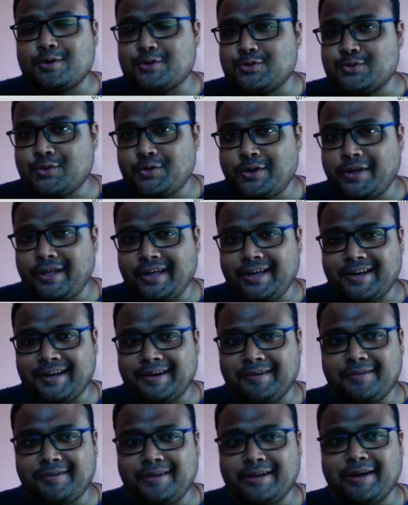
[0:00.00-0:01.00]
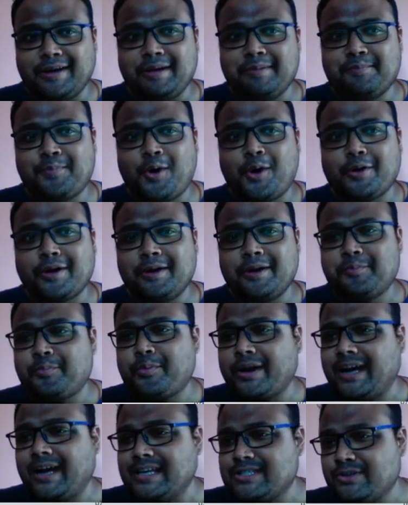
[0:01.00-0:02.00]
zone here, the important
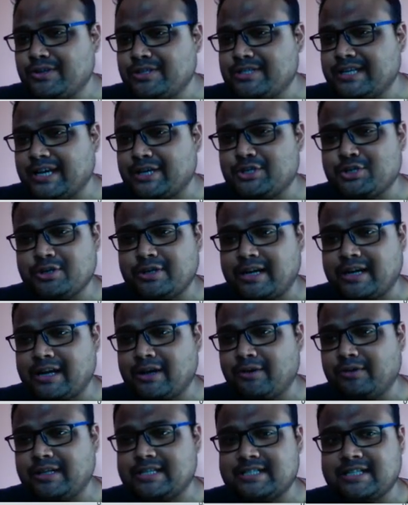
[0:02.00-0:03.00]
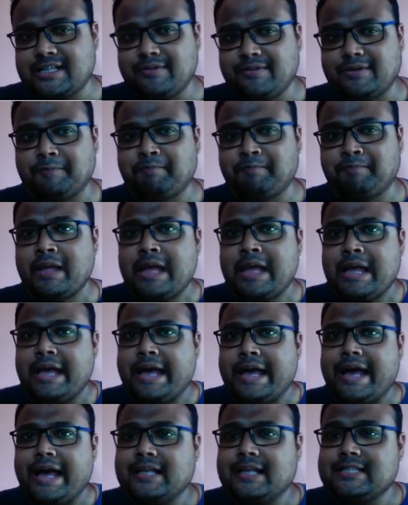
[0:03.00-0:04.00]
price rejection around this level,
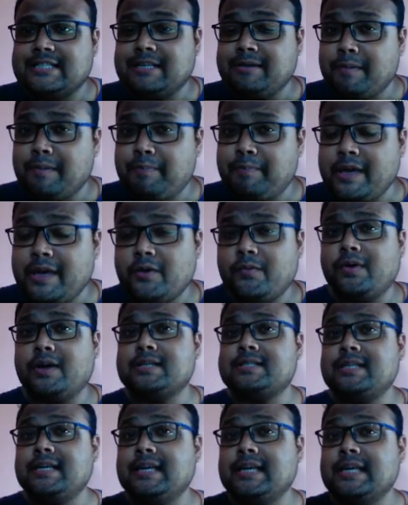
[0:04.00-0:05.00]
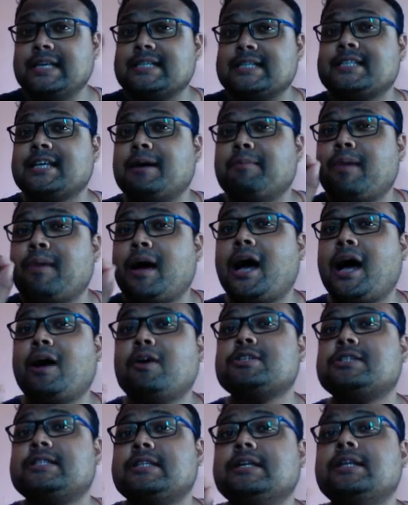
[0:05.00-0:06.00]
and GBPUSD is somehow
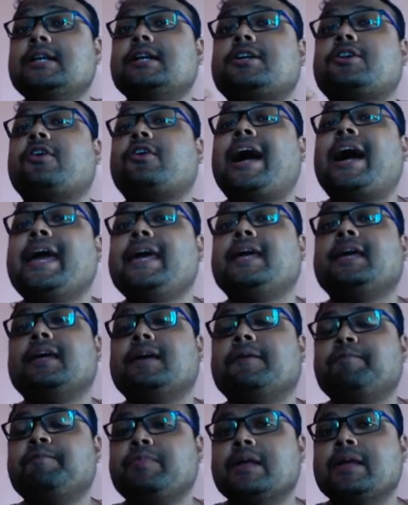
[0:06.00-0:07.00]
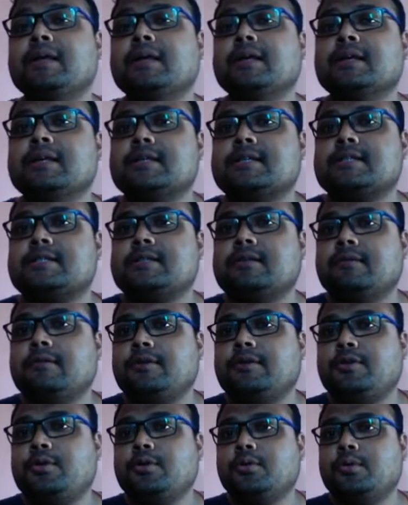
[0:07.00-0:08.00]
still trying
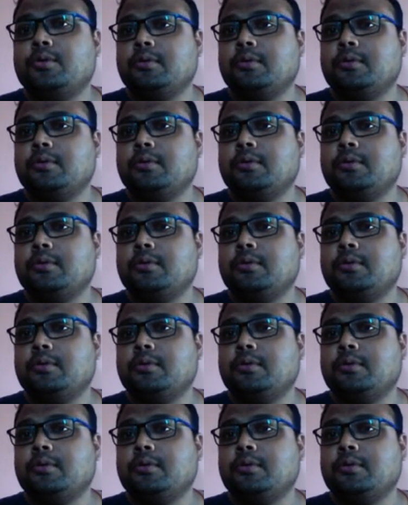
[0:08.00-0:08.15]
to